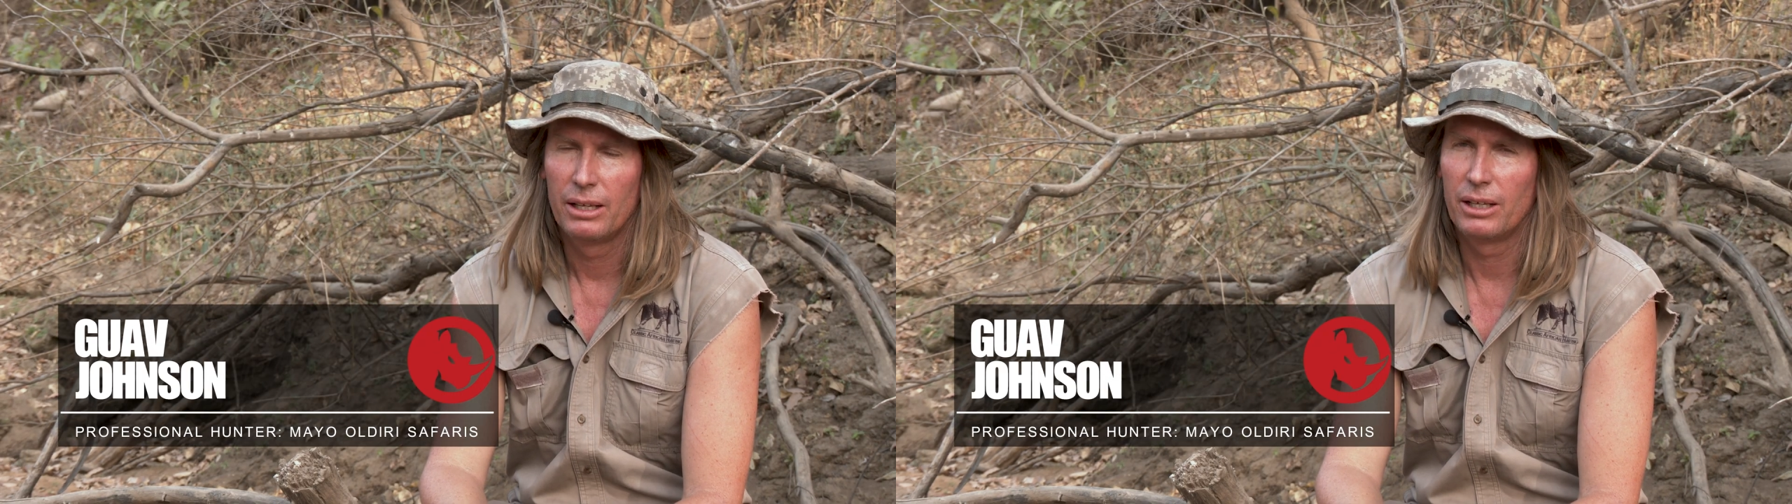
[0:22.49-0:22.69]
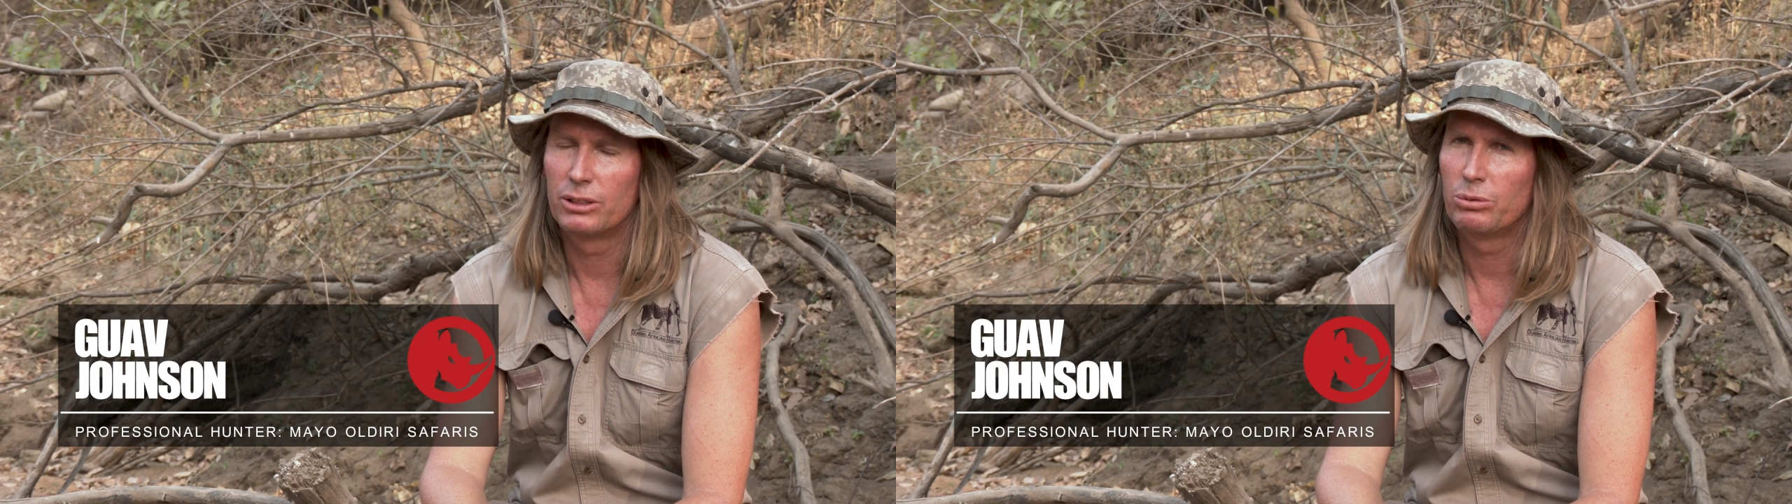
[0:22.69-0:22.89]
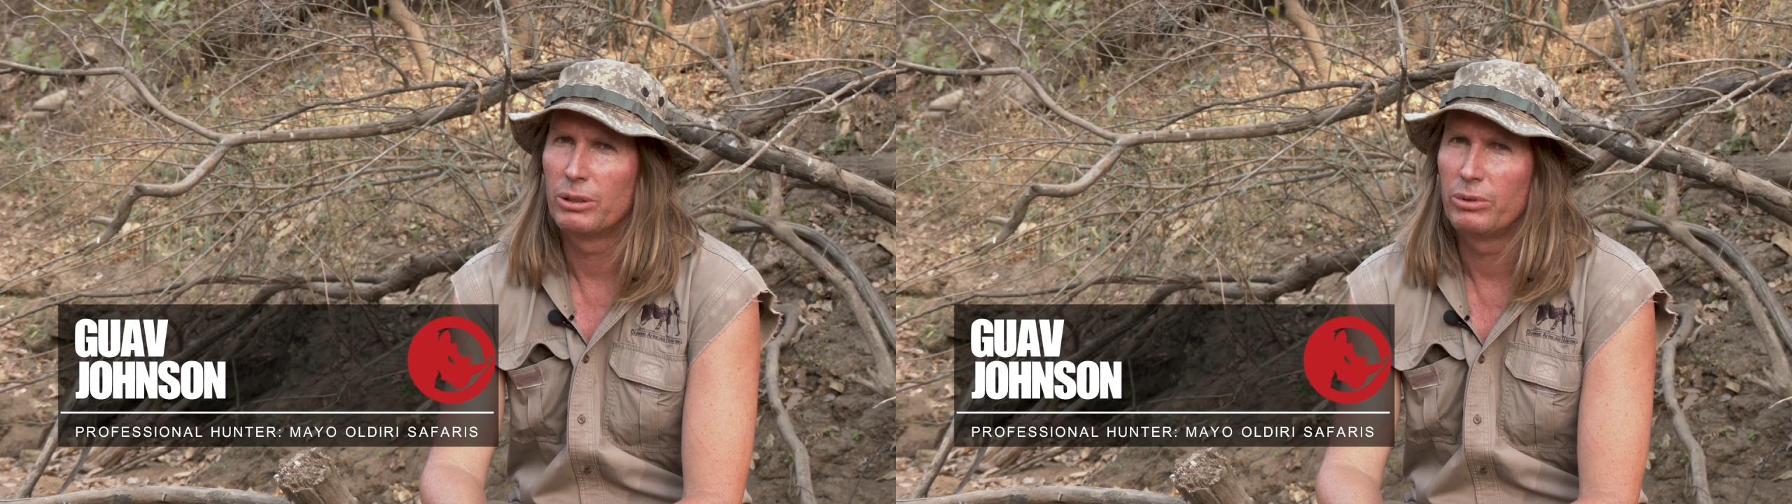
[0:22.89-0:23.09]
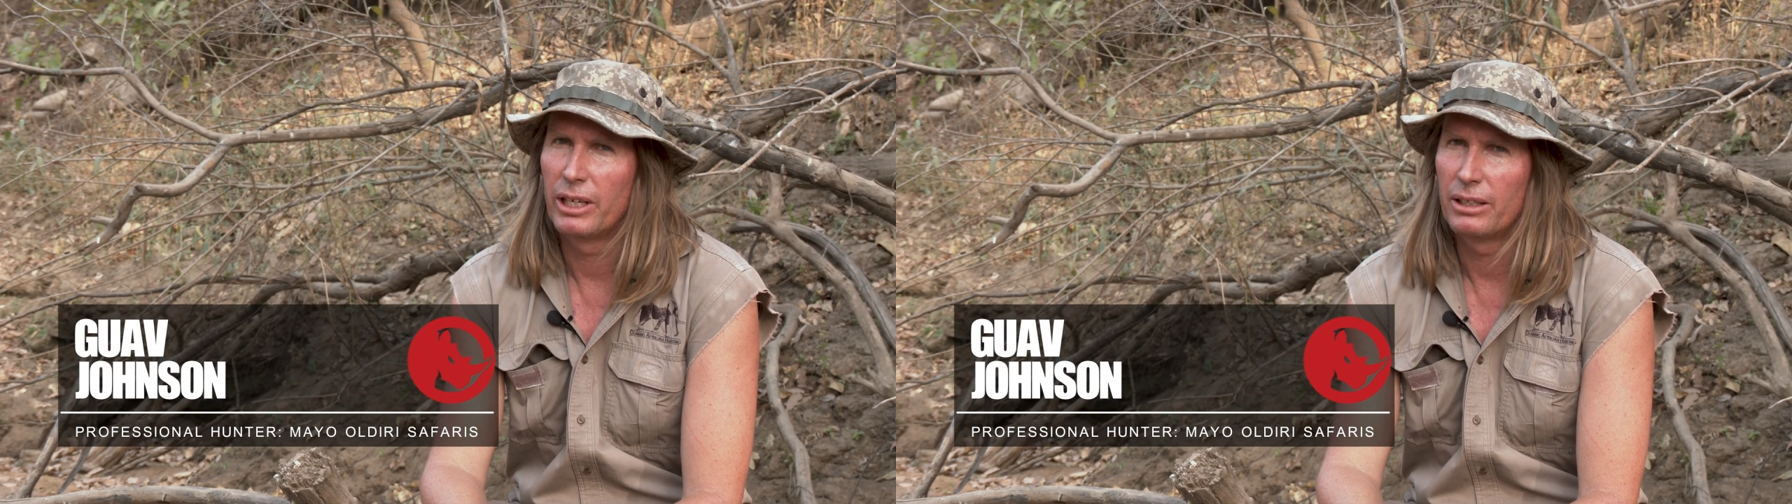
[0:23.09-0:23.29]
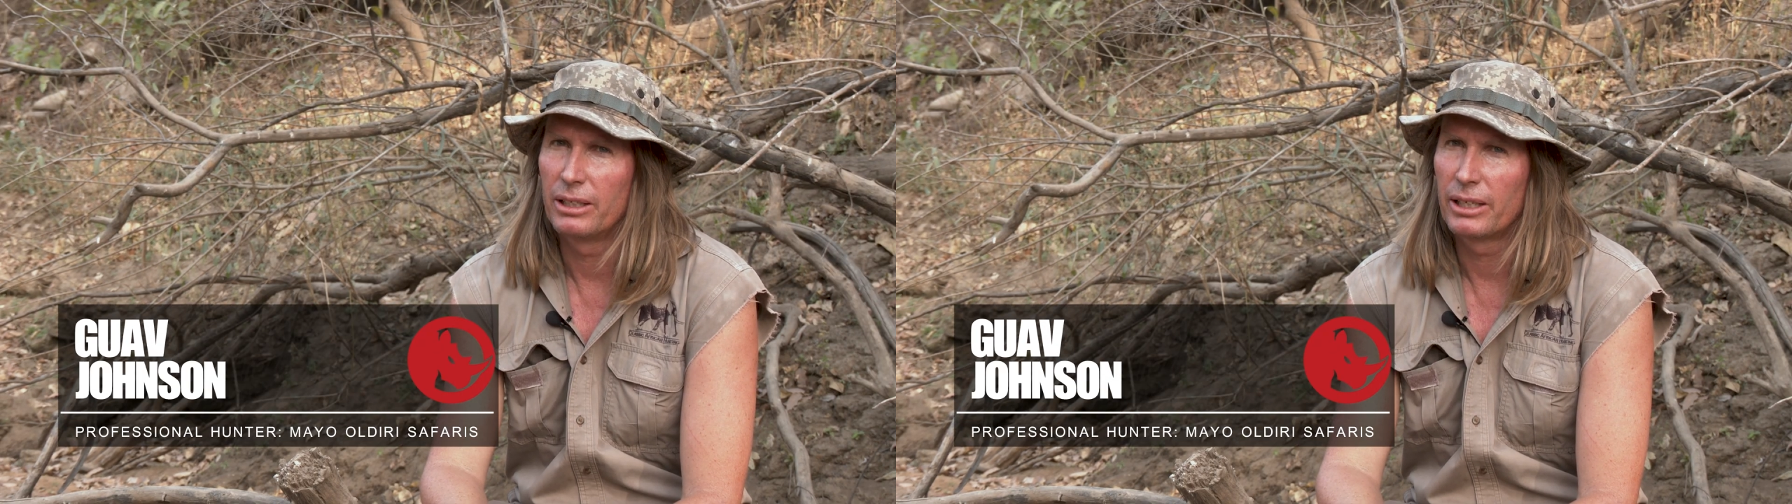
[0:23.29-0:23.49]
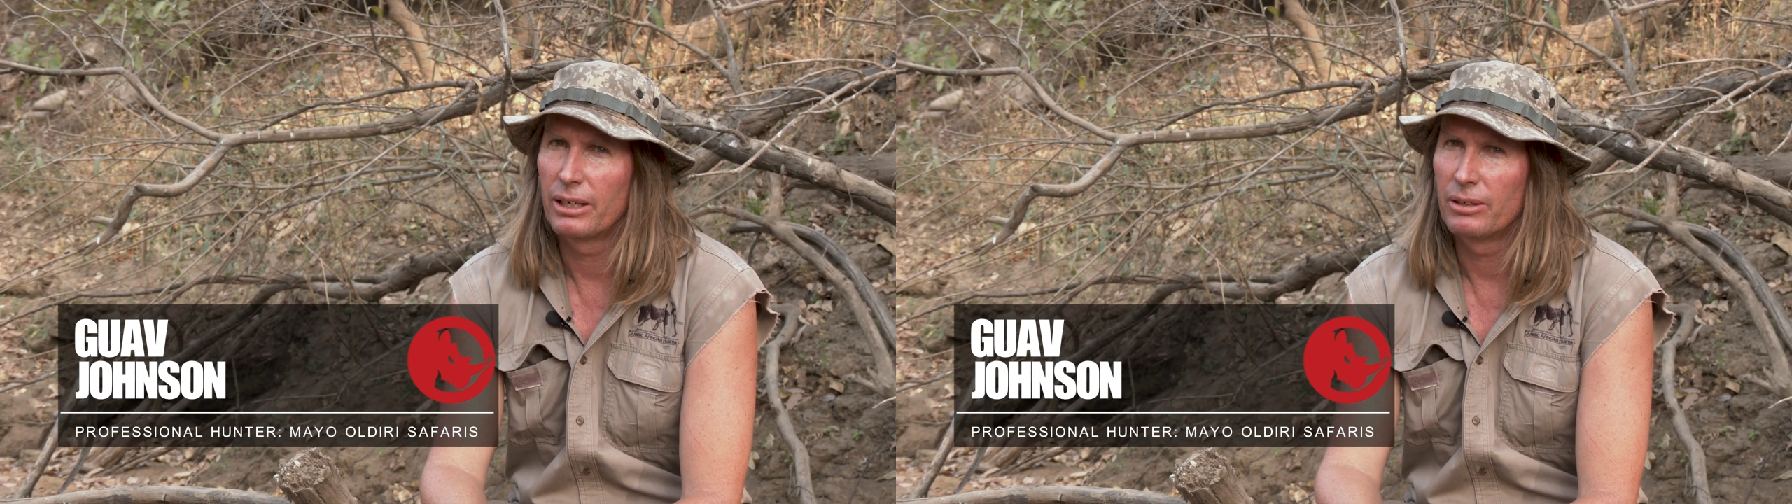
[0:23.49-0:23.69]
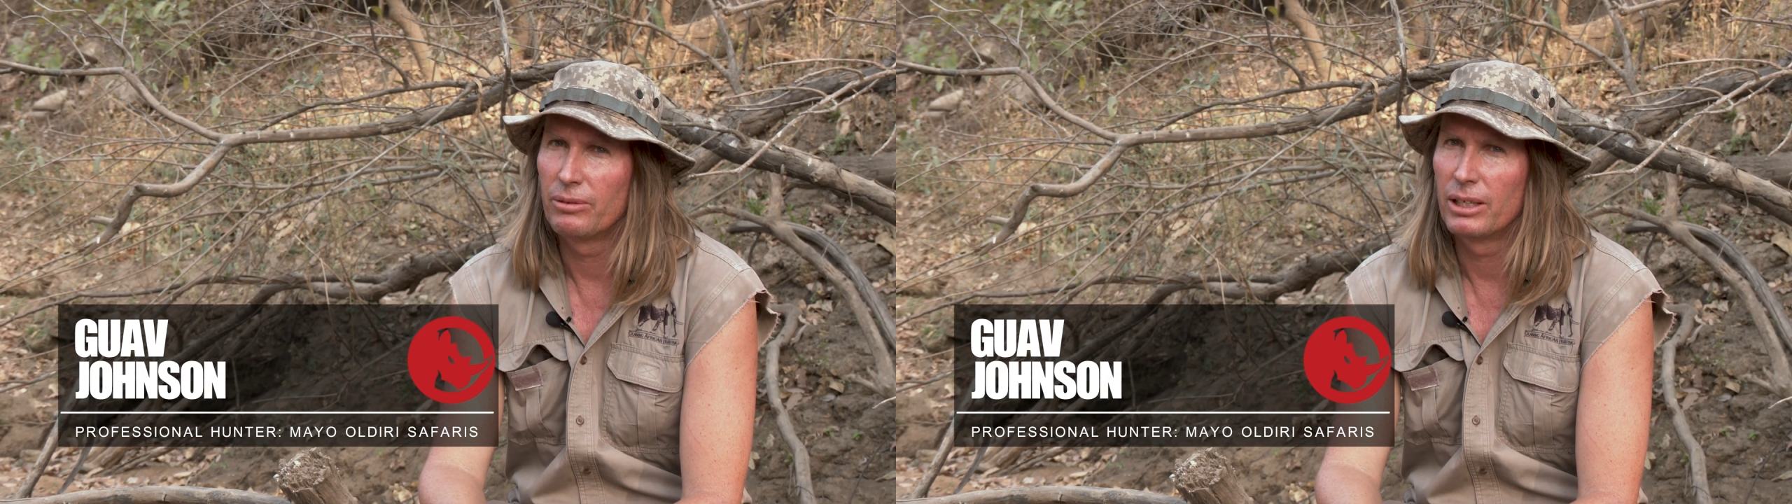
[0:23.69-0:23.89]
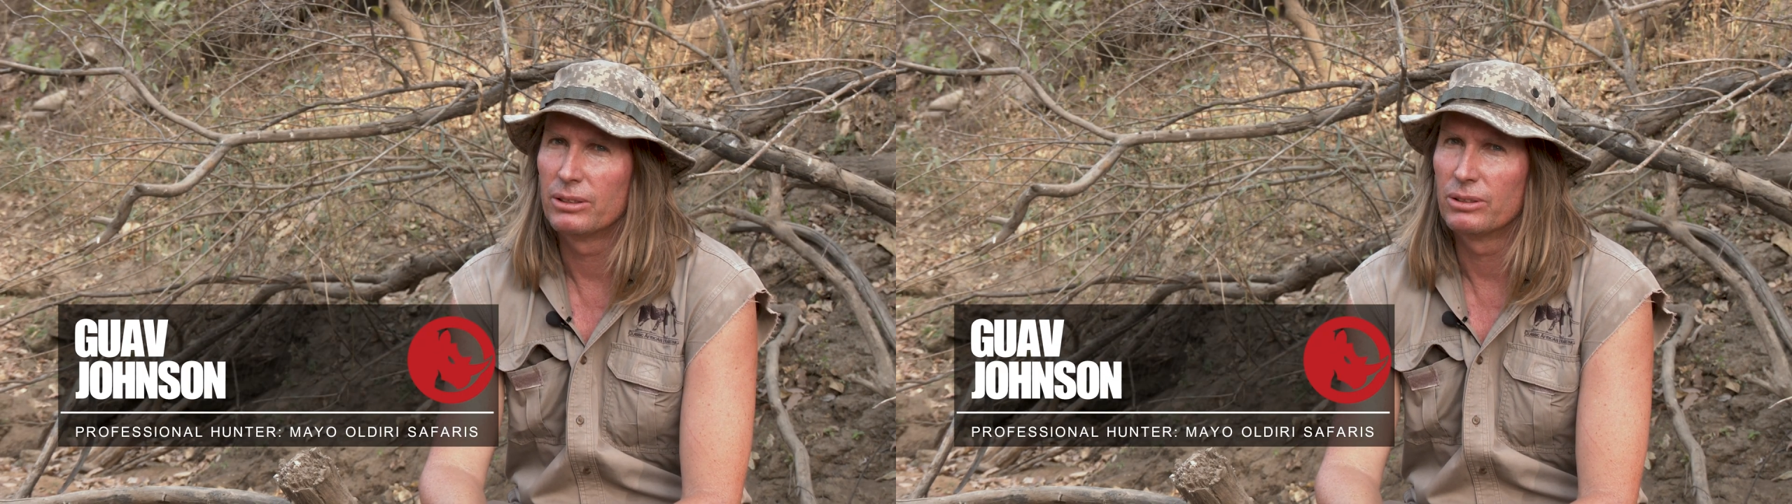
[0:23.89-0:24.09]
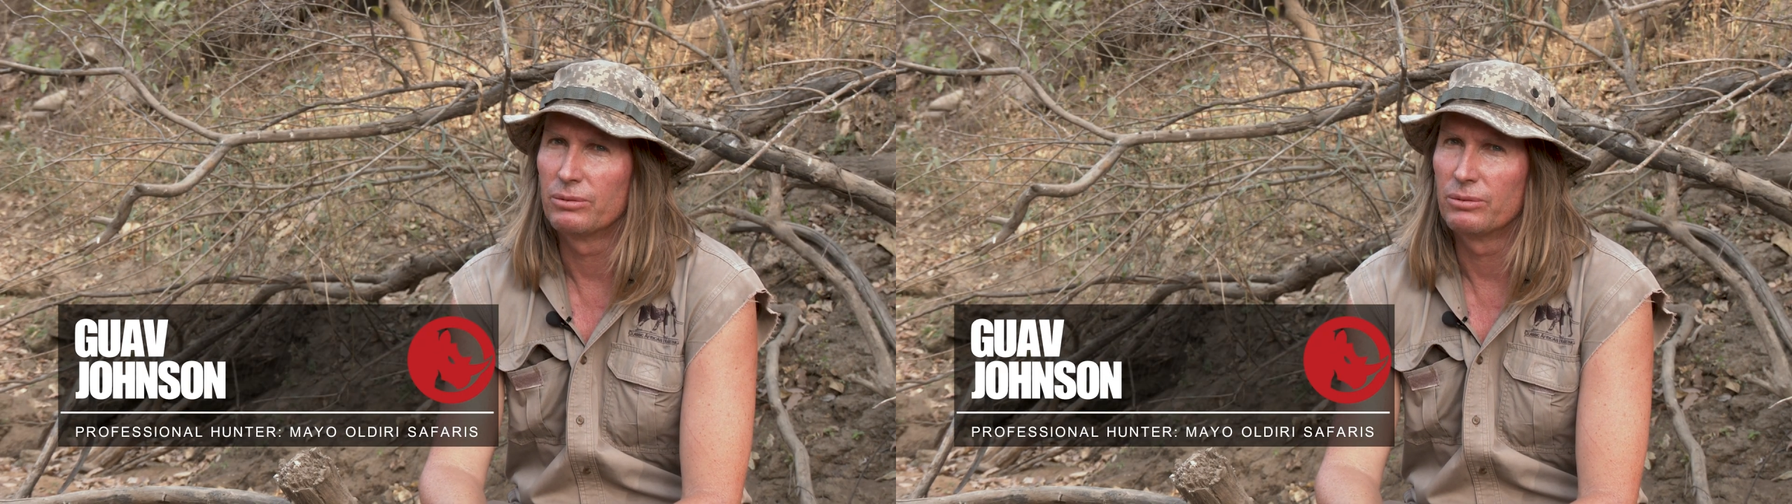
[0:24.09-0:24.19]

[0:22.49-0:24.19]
that's when we had the caravans